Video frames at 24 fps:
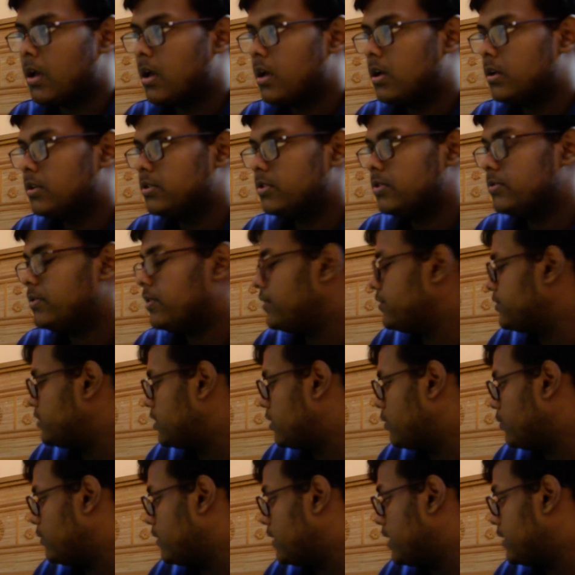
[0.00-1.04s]
So there is
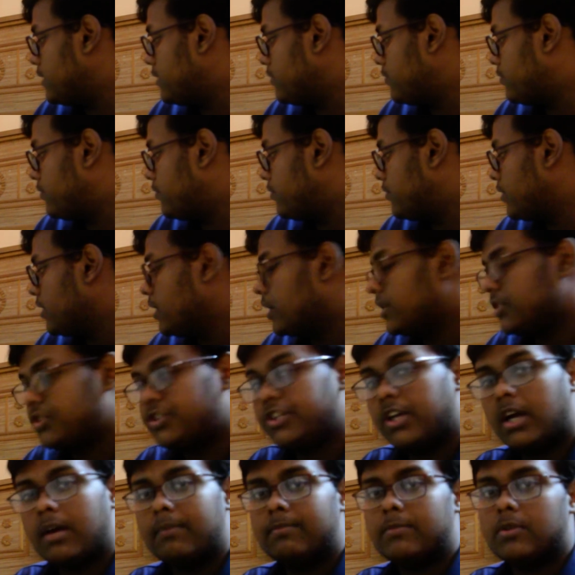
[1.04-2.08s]
no relative
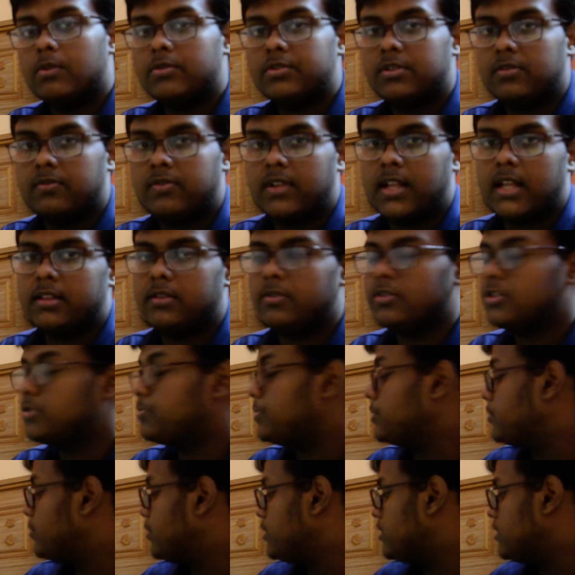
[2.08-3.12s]
sharp notes or flat notes
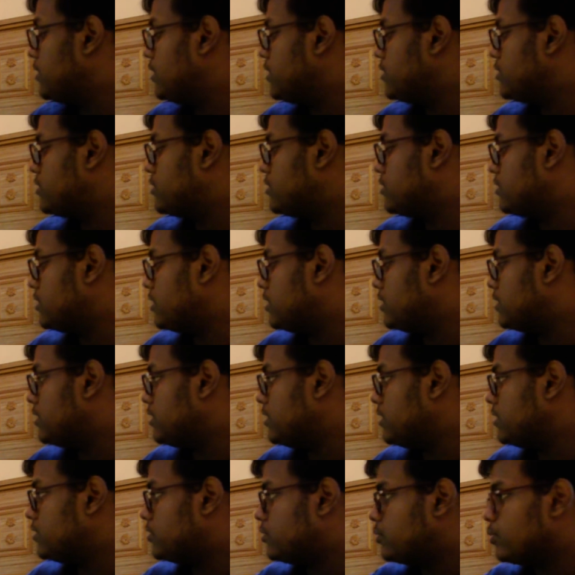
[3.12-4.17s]
between
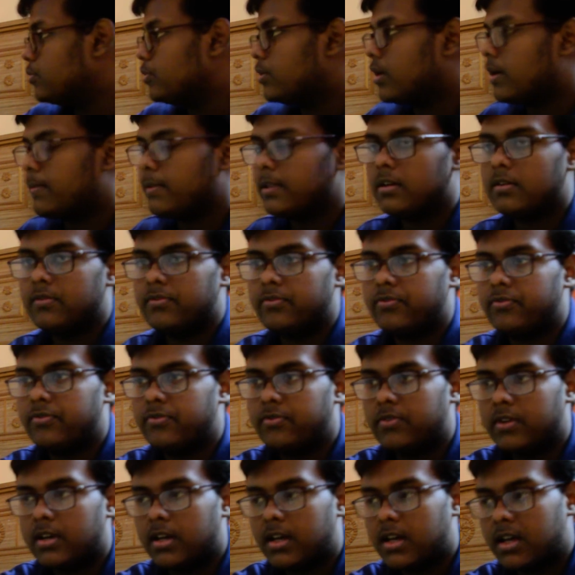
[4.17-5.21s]
these two couple
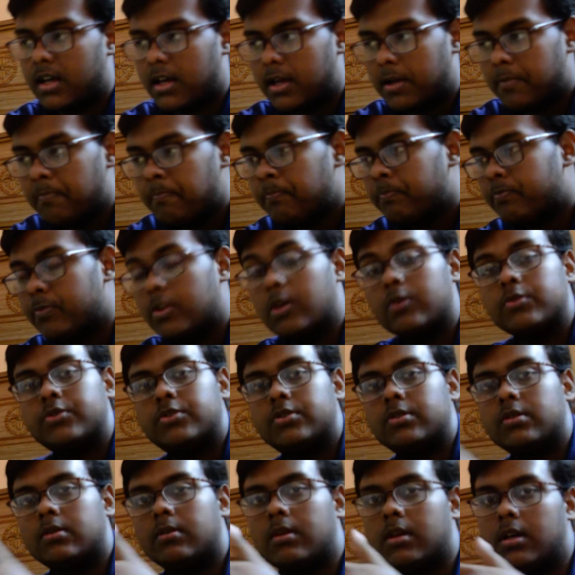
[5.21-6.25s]
of
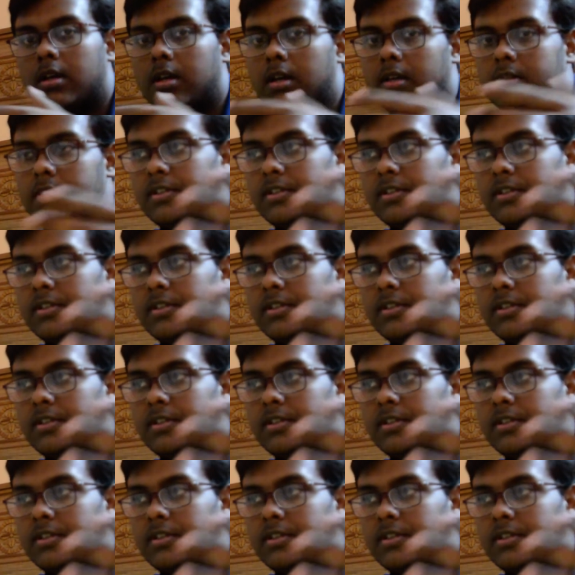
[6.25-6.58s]
notes, that